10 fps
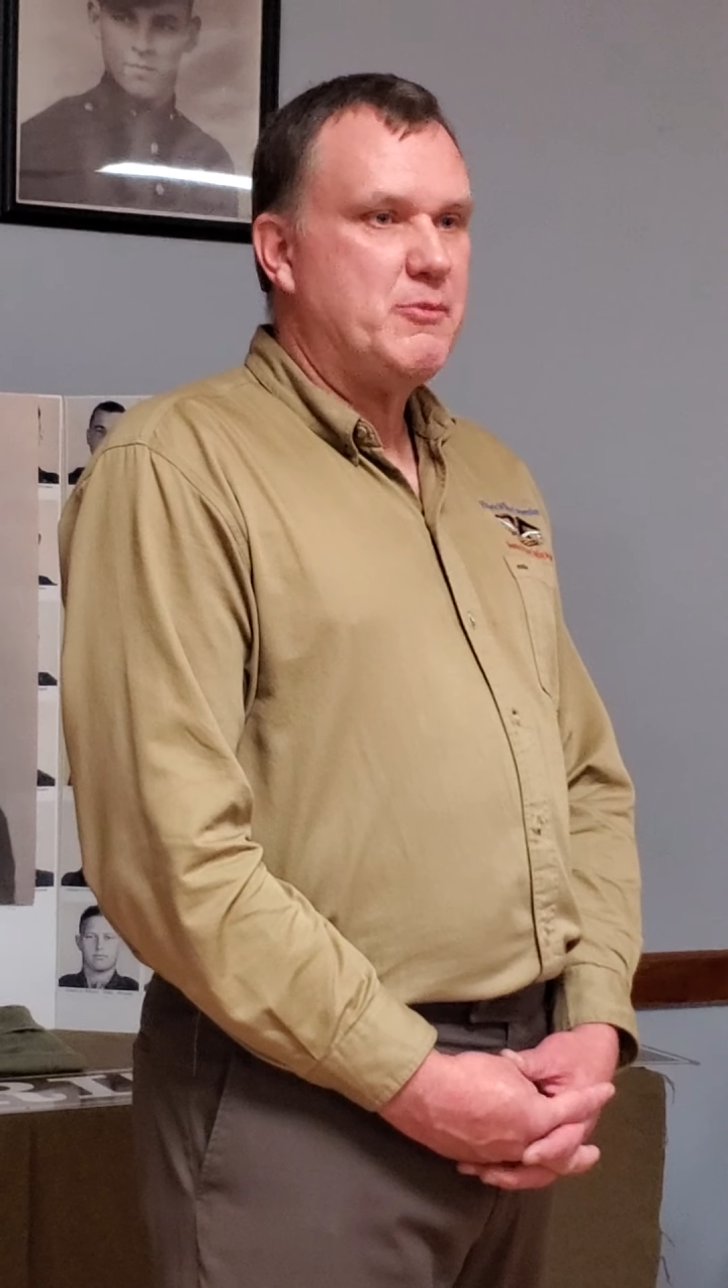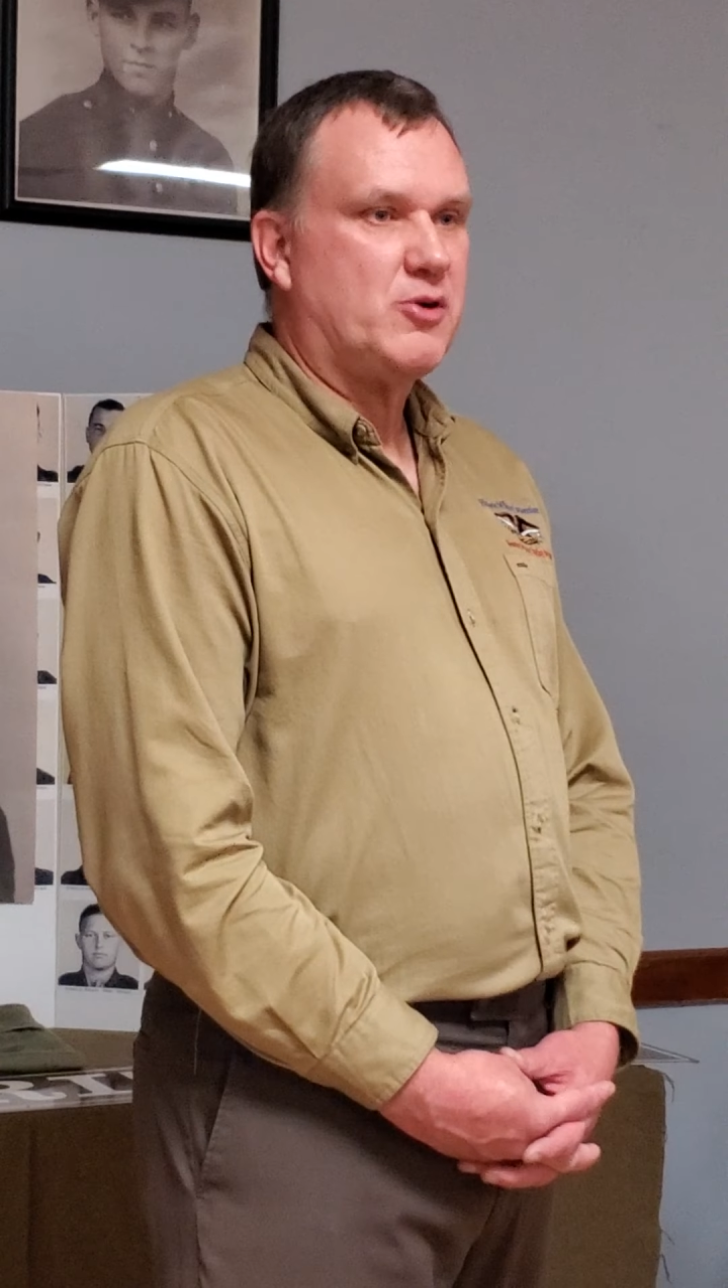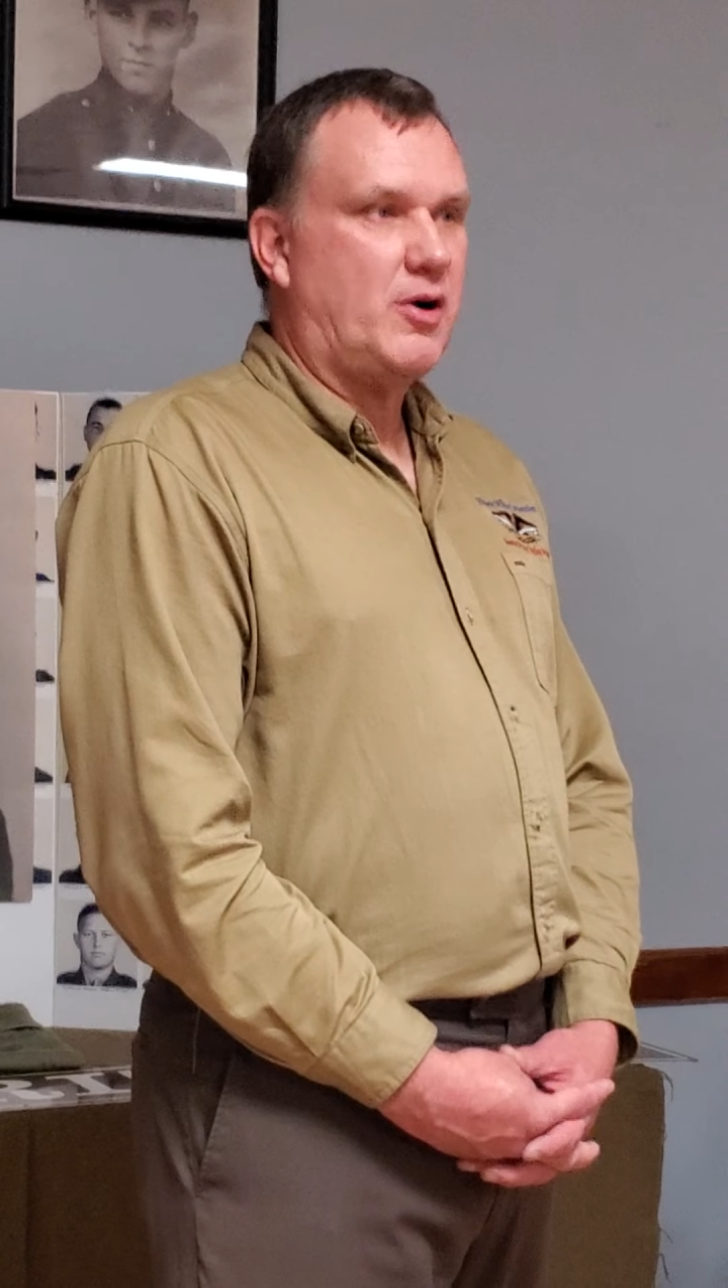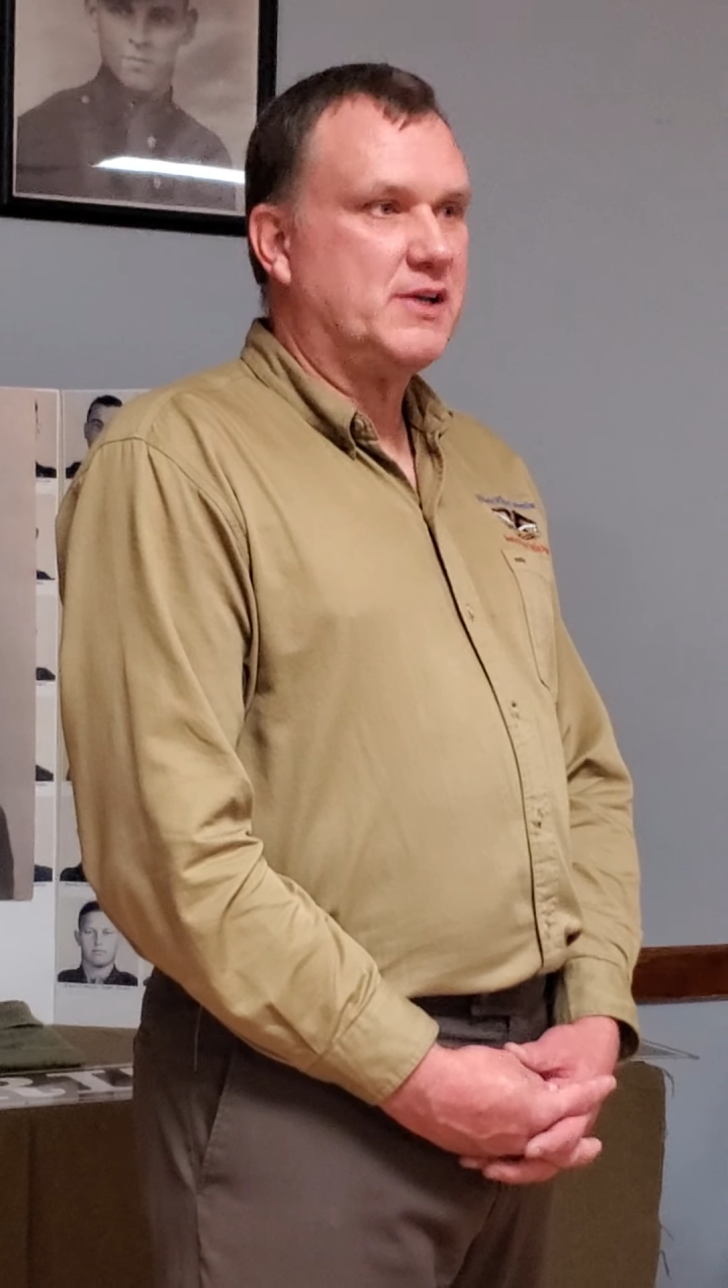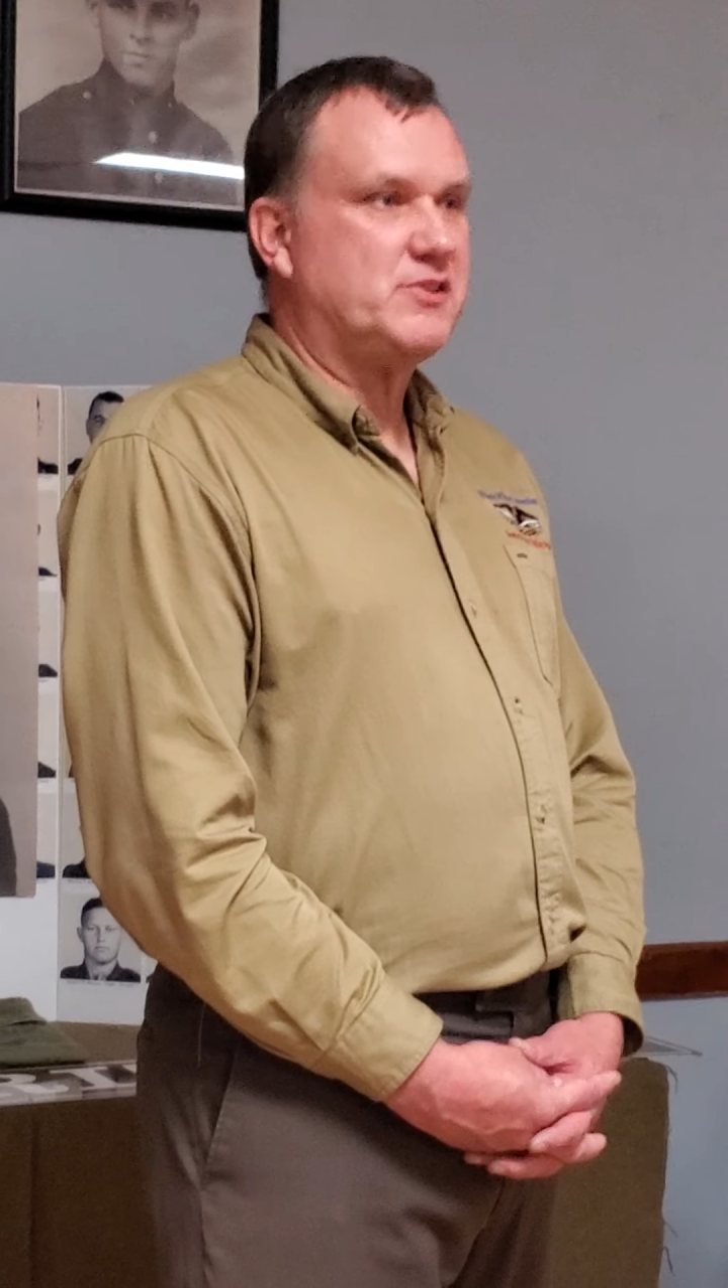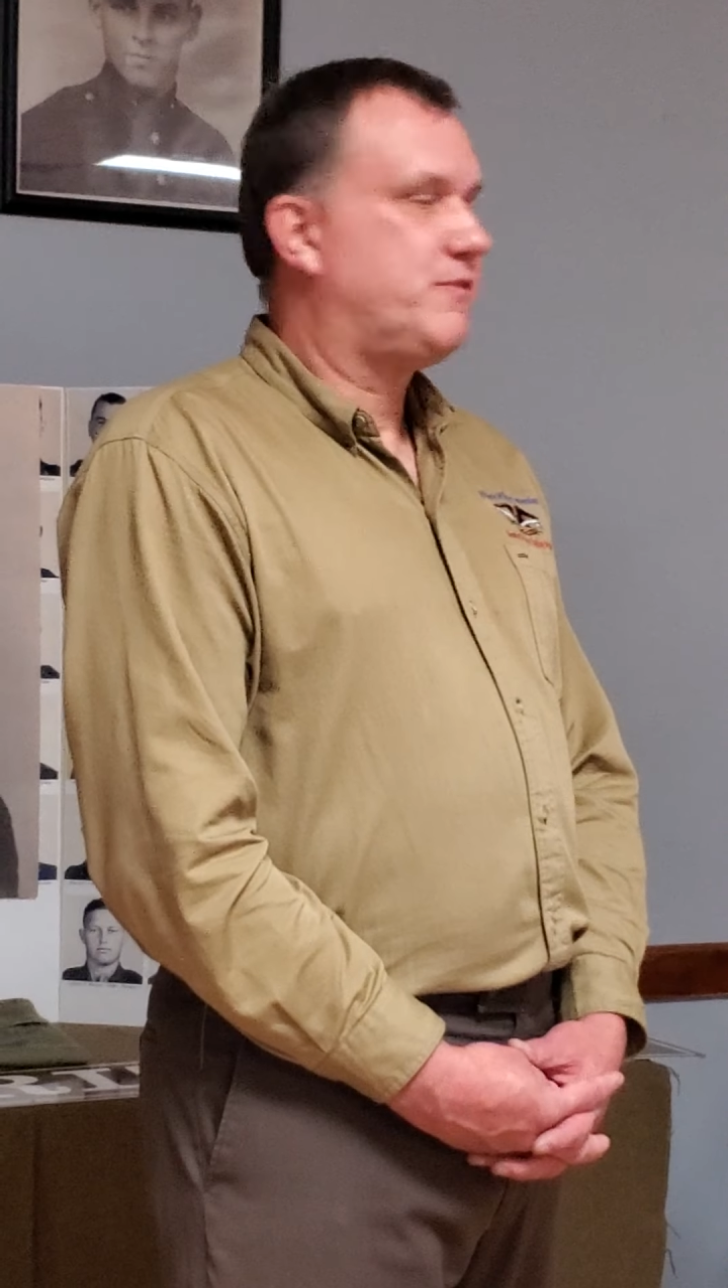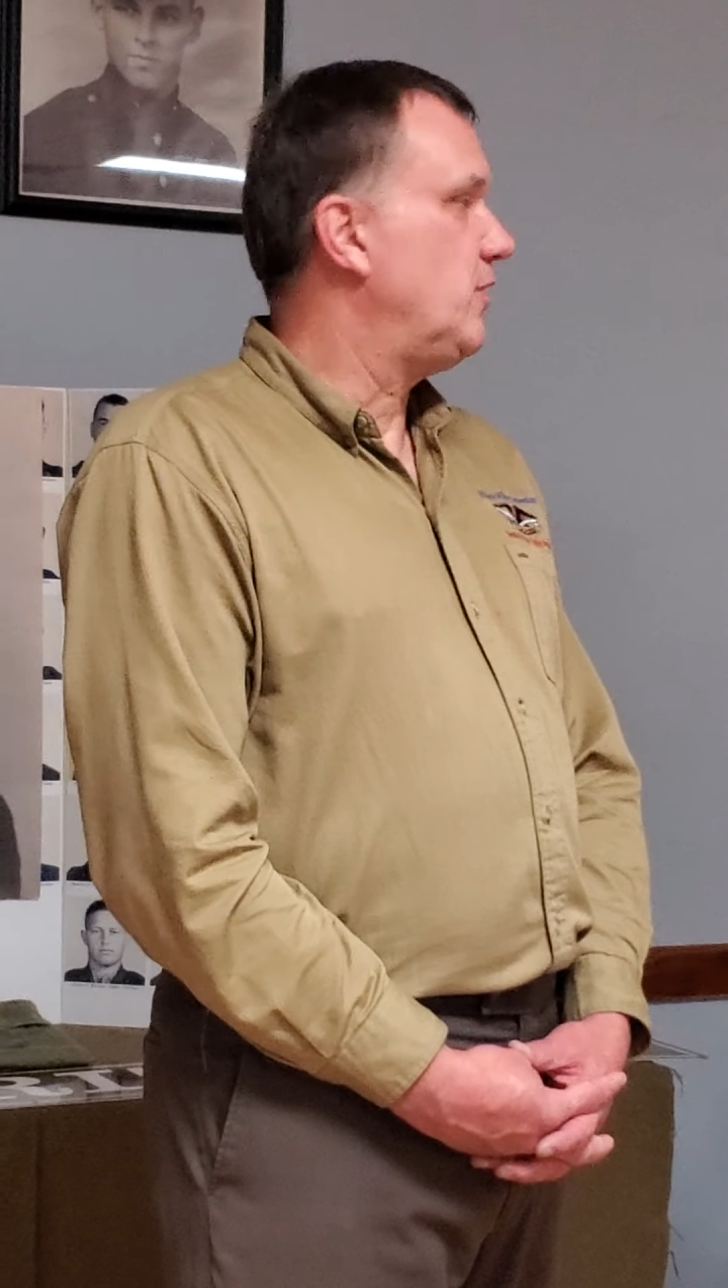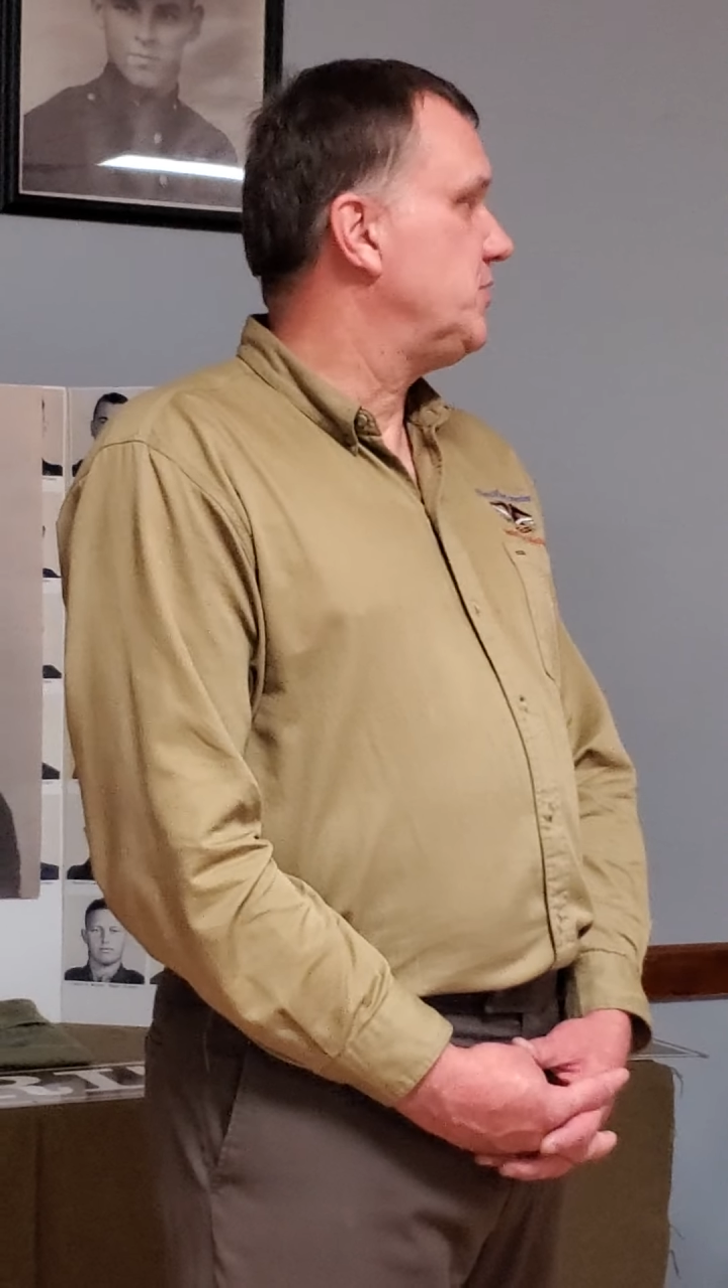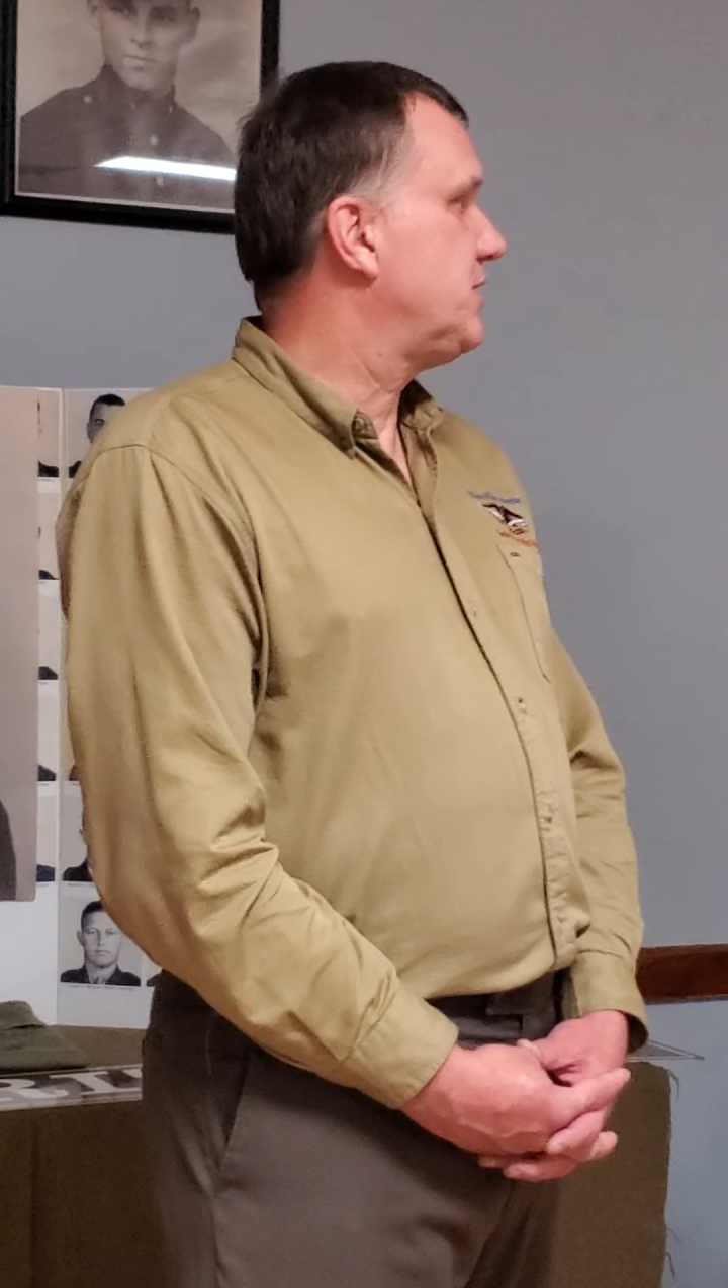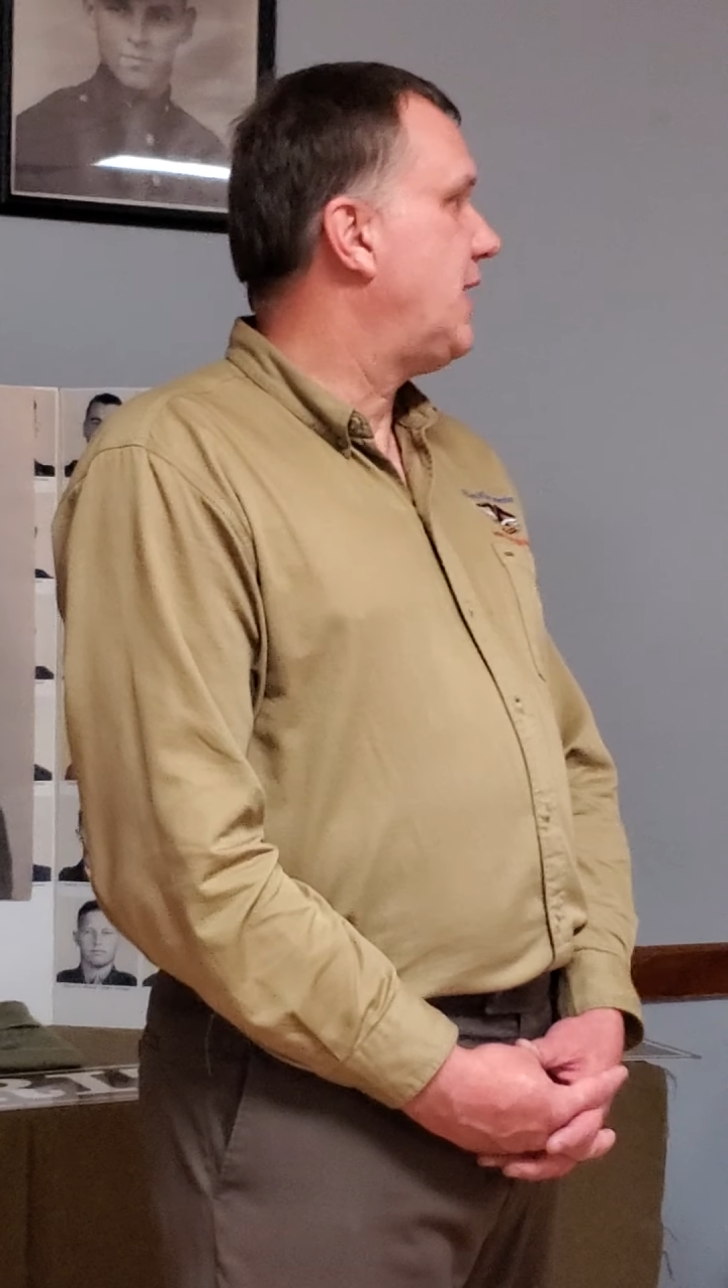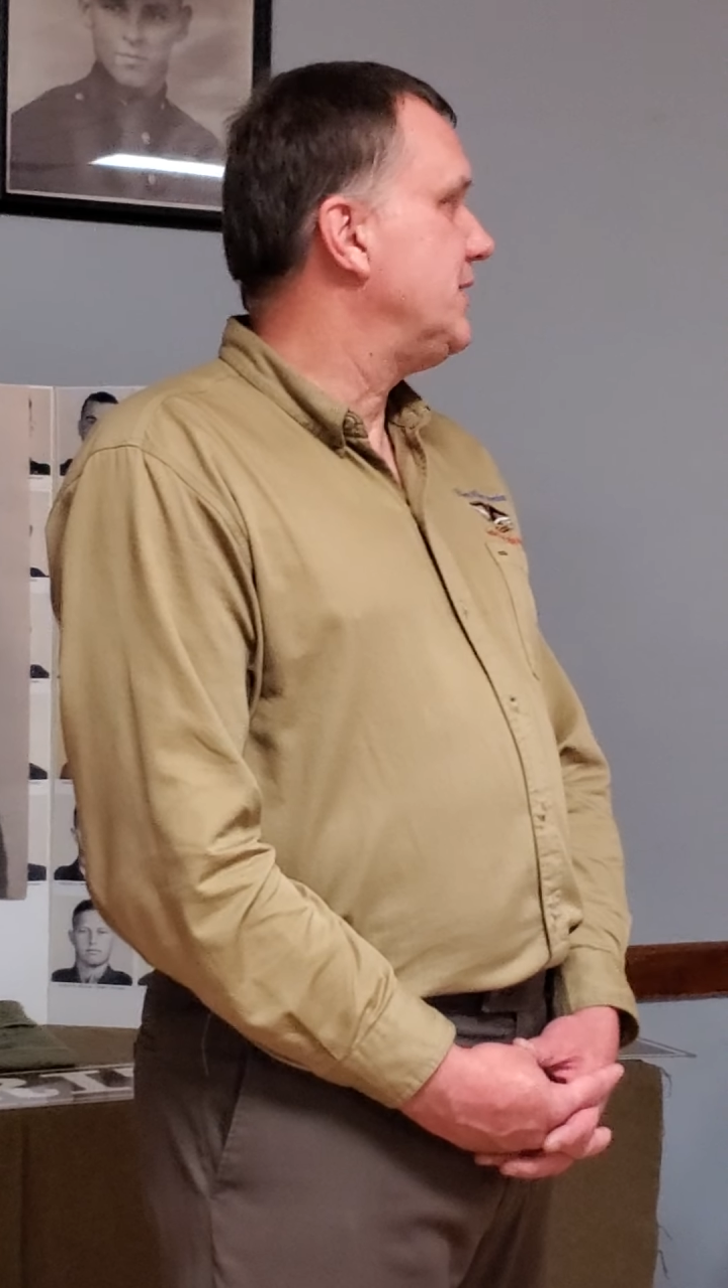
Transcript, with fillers: across the first